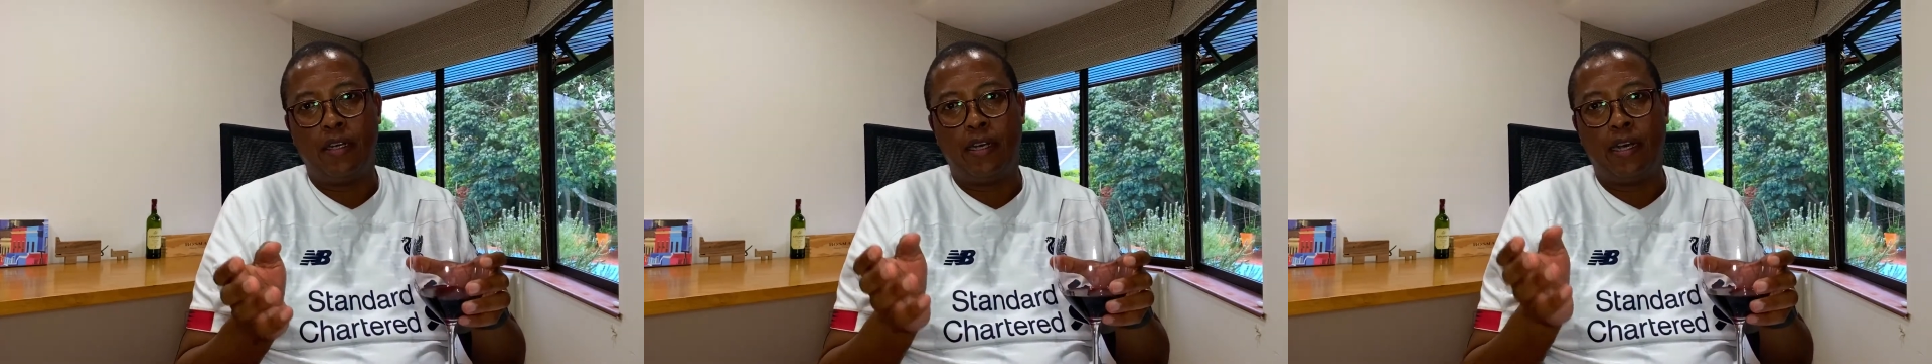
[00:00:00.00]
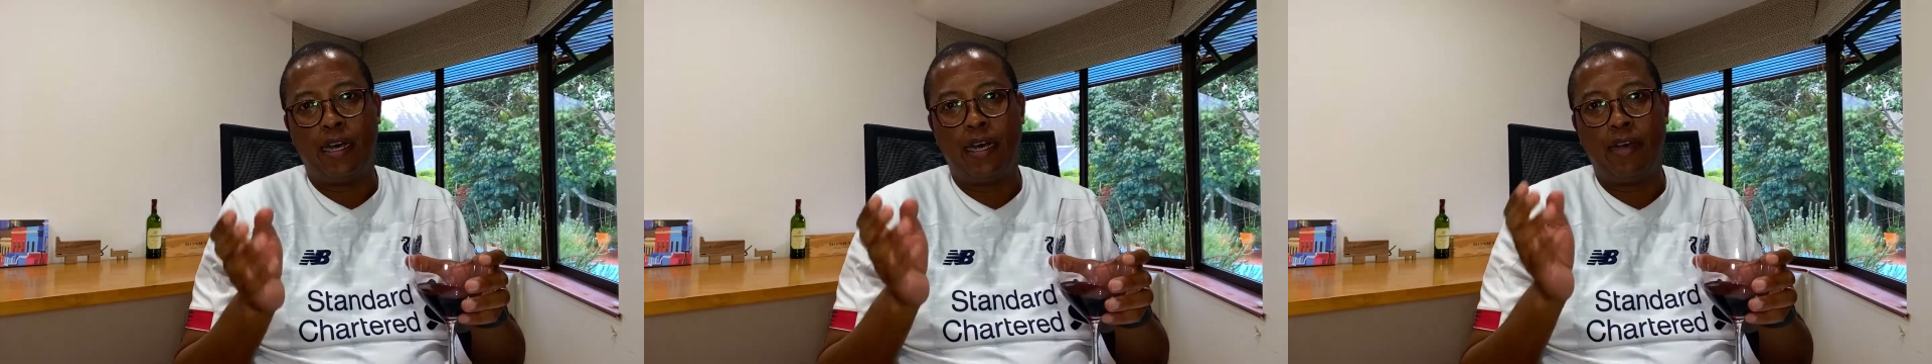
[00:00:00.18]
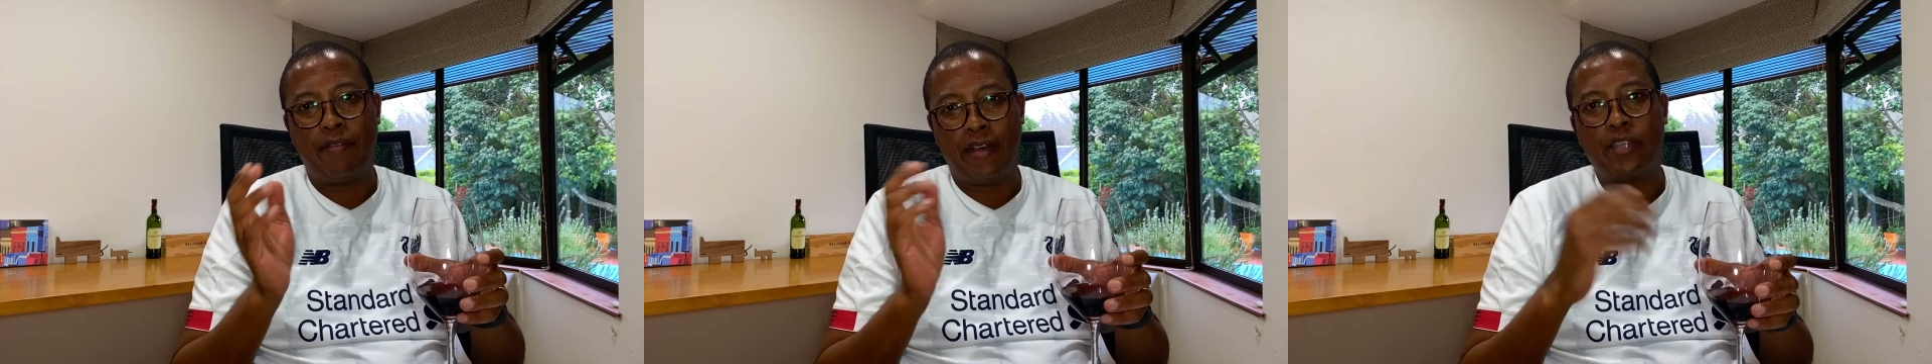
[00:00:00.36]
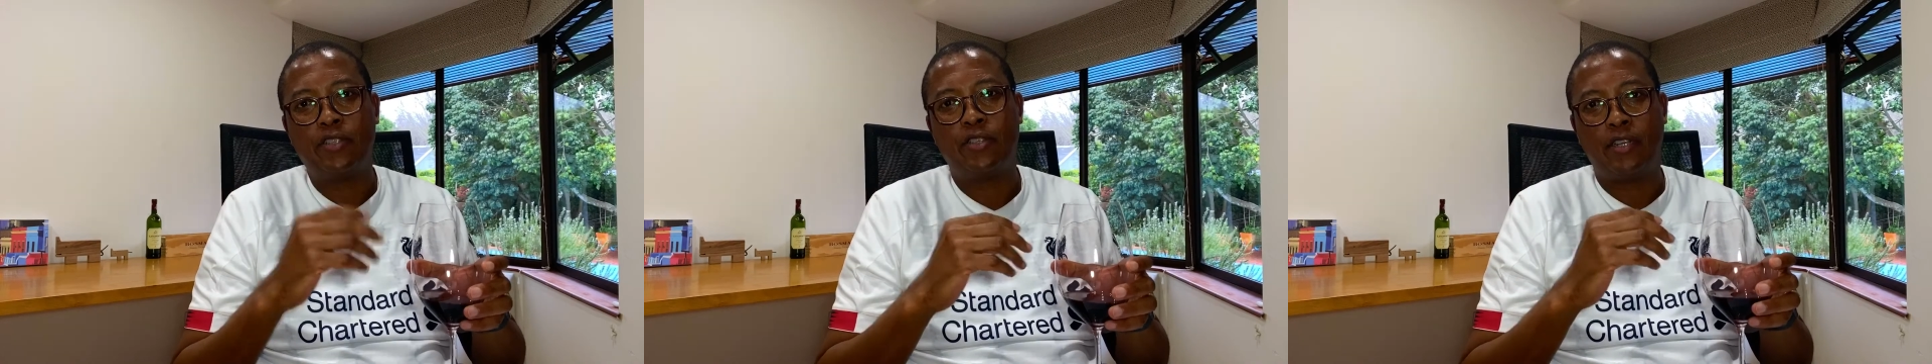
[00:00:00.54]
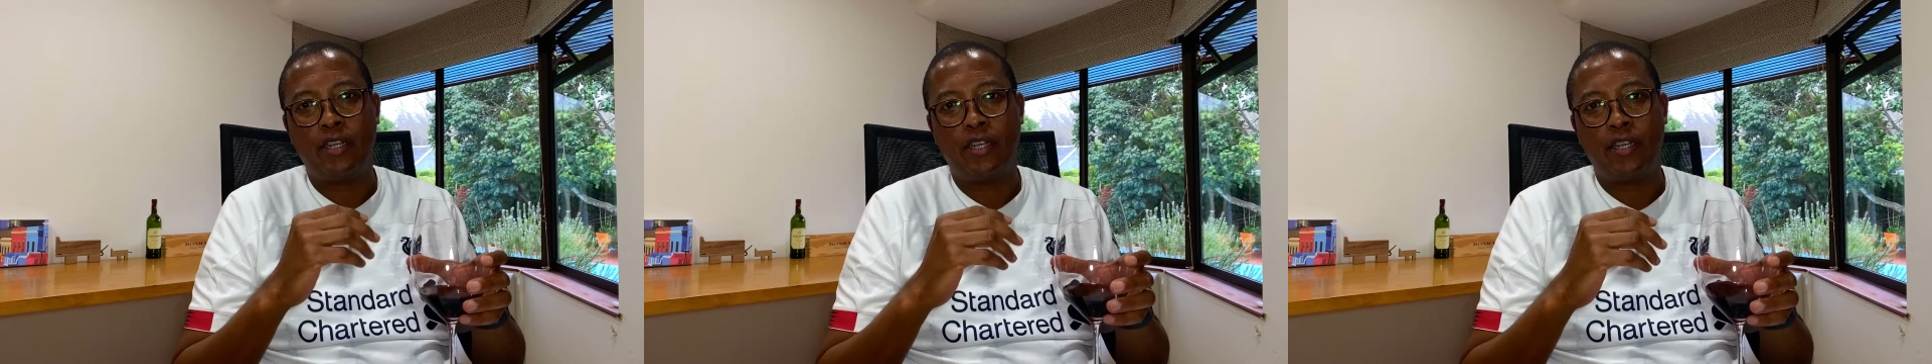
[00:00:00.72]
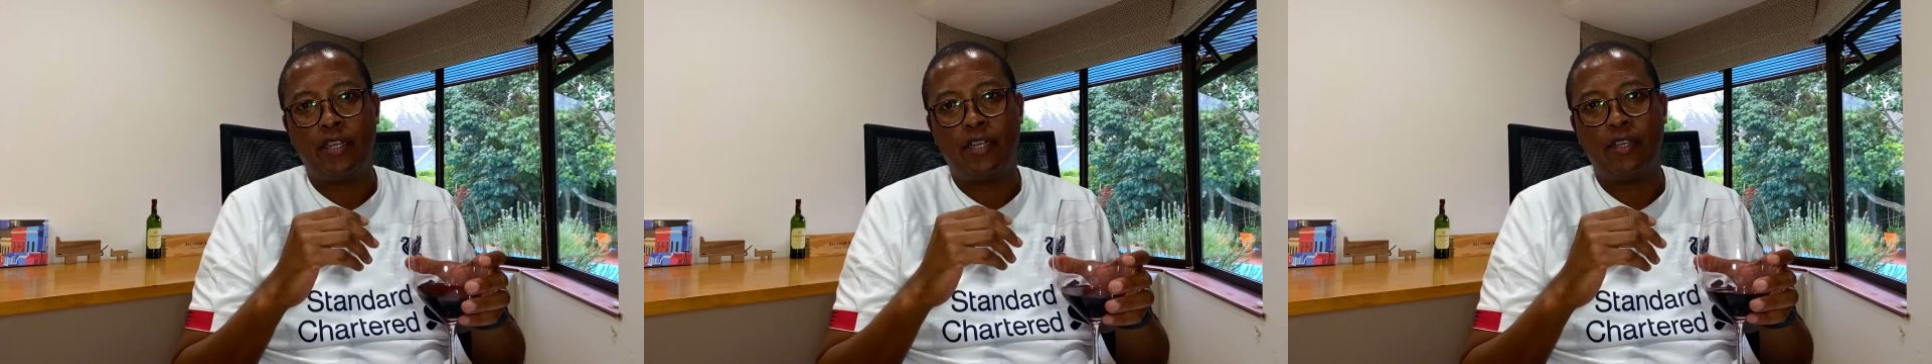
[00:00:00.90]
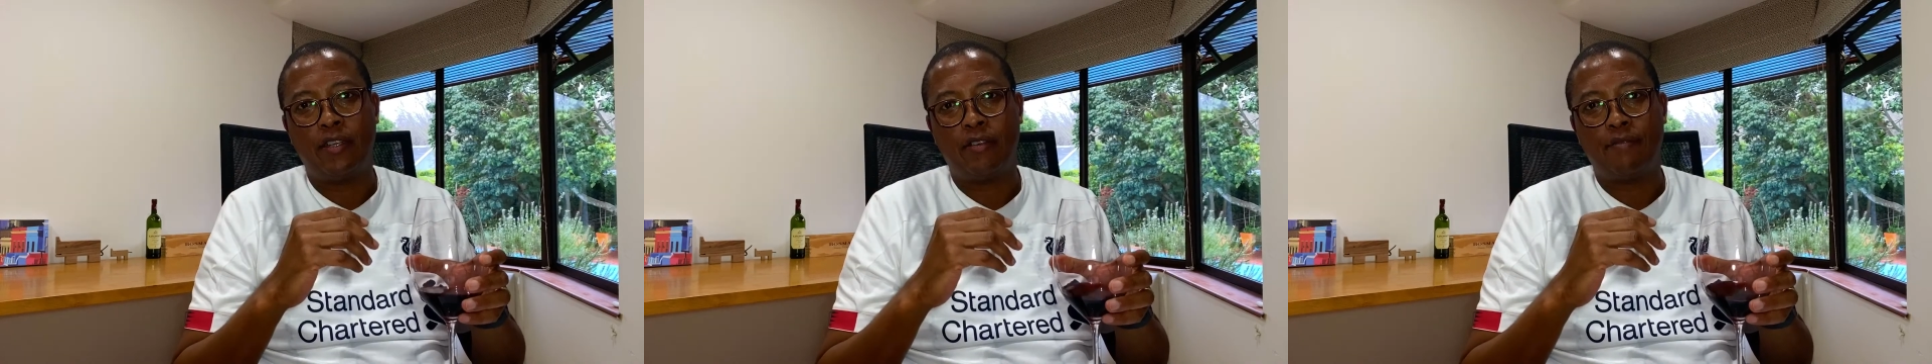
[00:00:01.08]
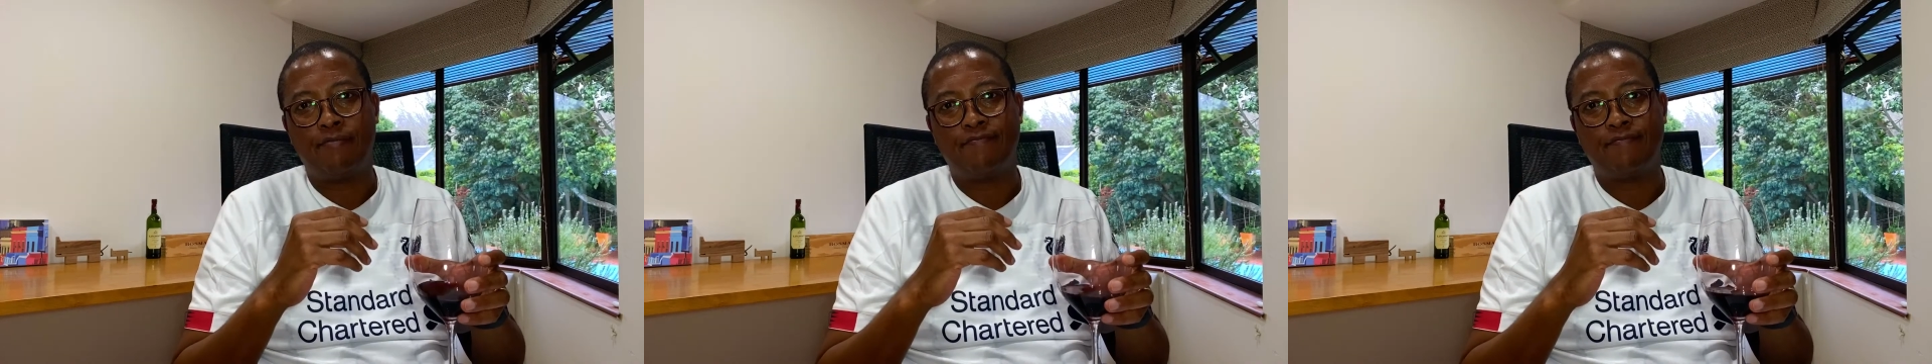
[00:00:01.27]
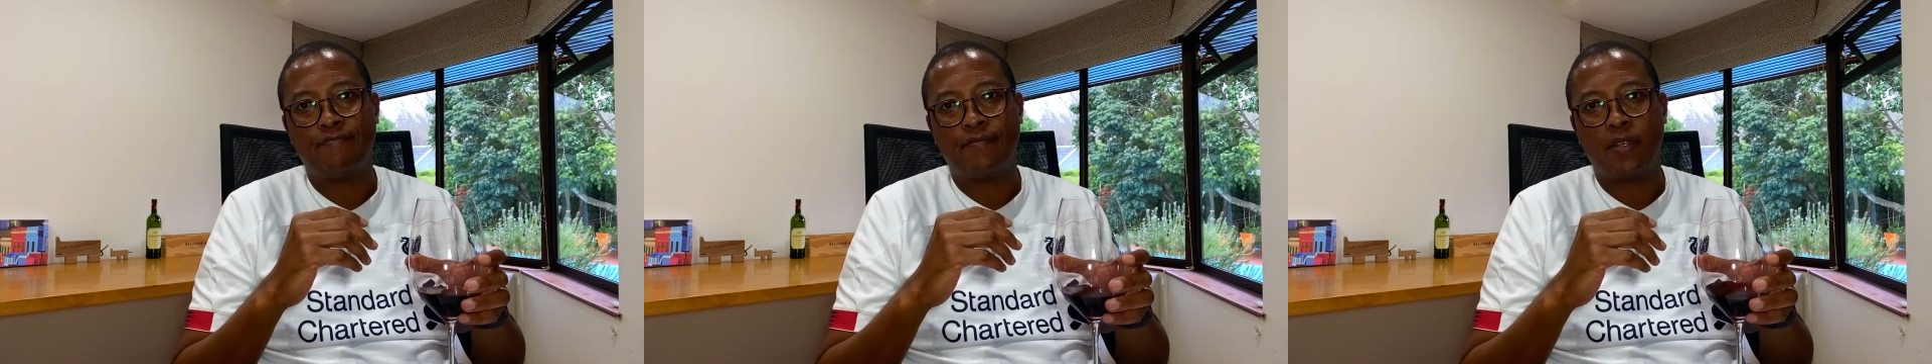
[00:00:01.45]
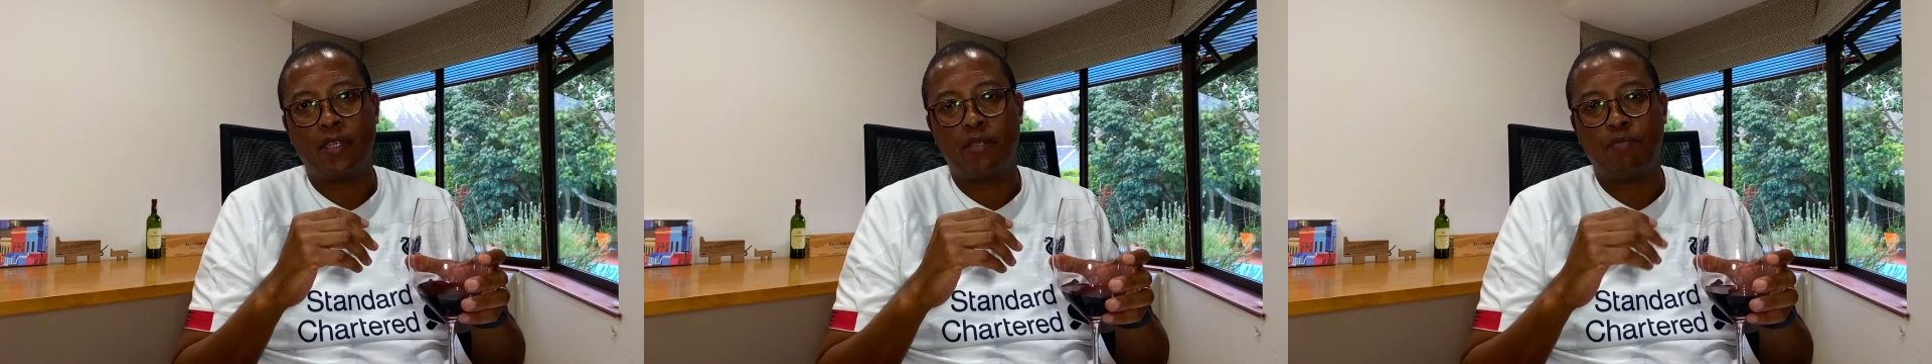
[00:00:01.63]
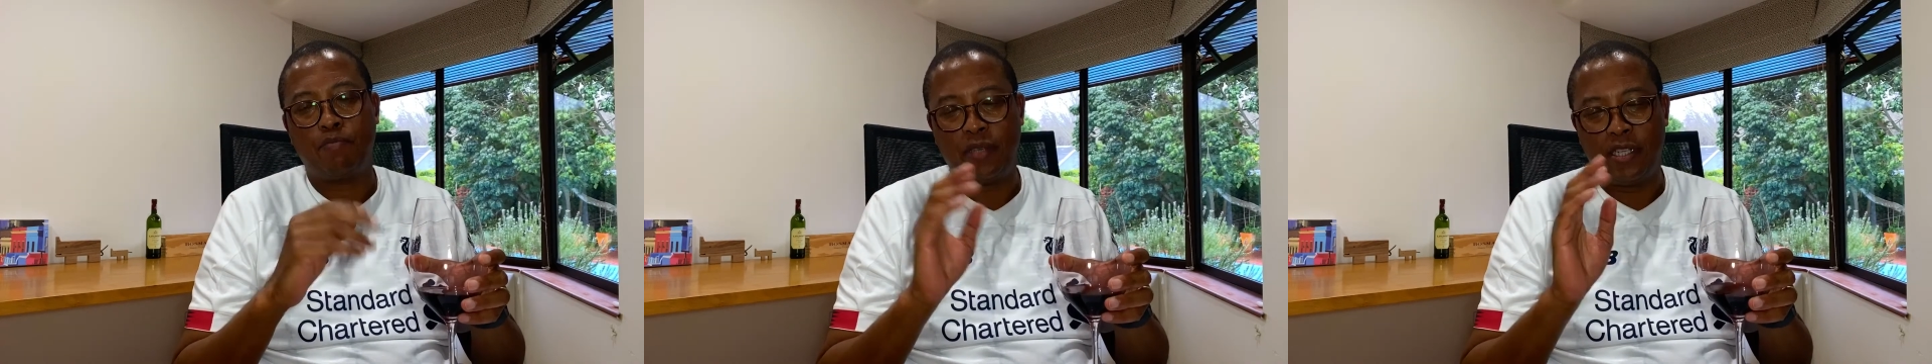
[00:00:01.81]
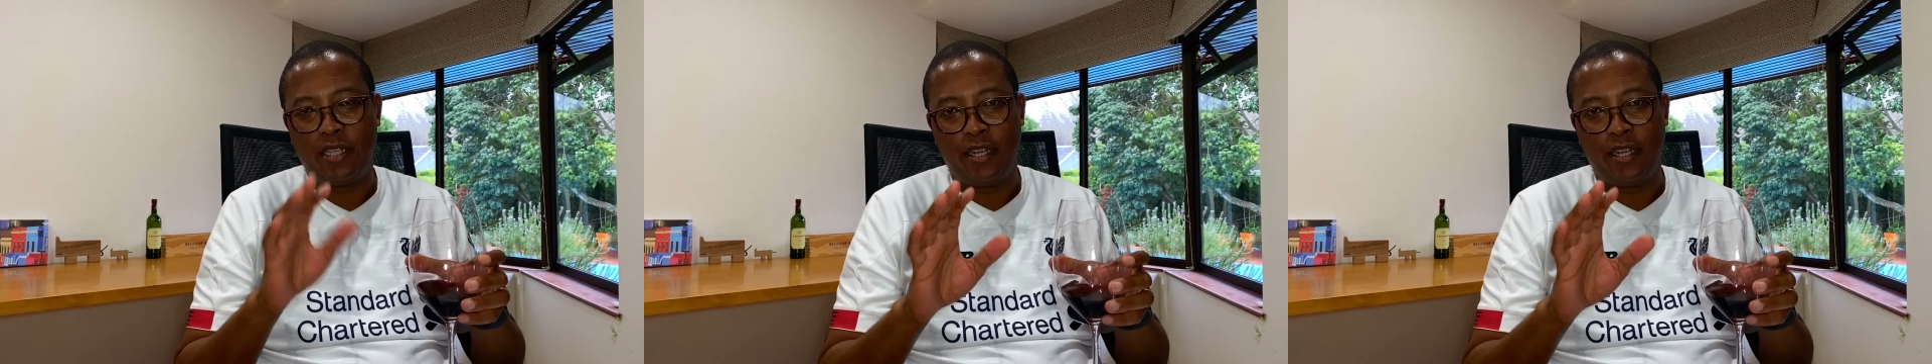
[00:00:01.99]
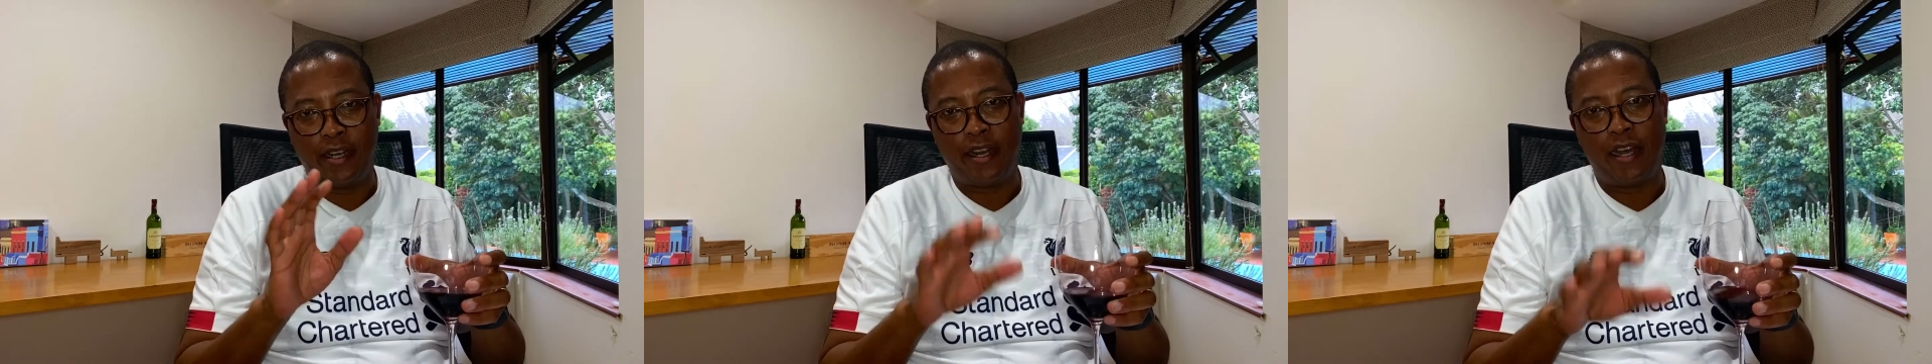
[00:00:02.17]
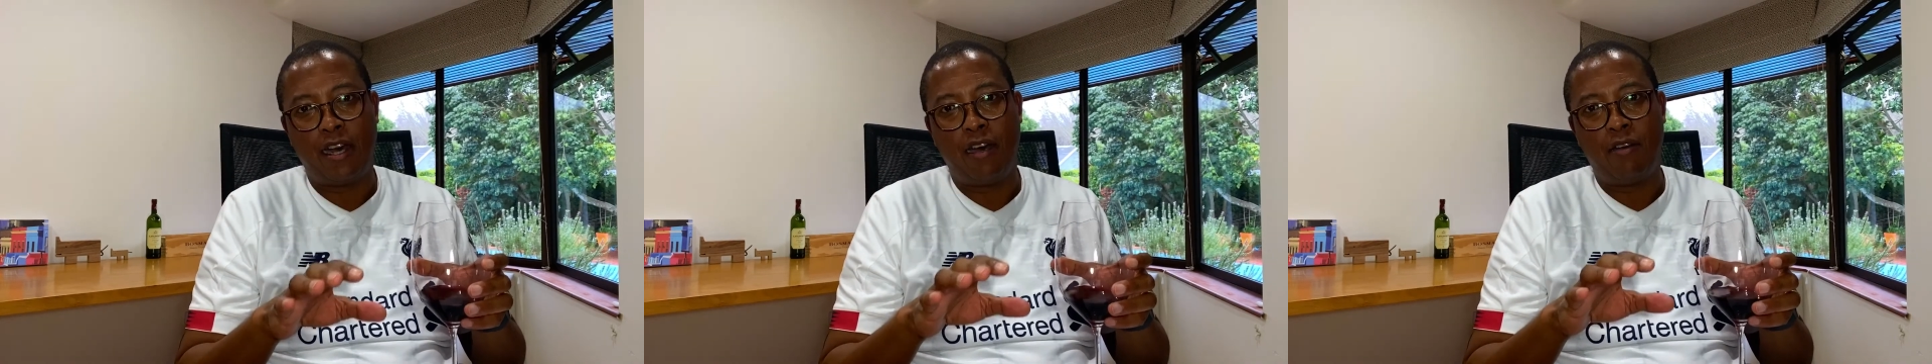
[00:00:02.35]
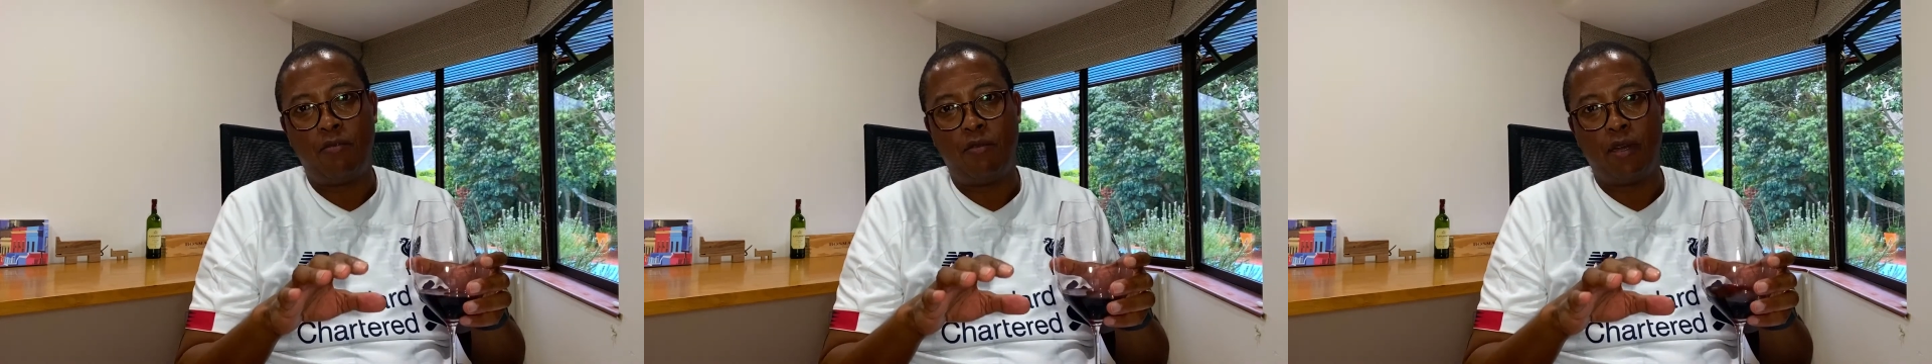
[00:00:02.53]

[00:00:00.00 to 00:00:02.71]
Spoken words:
I've actually, especially now,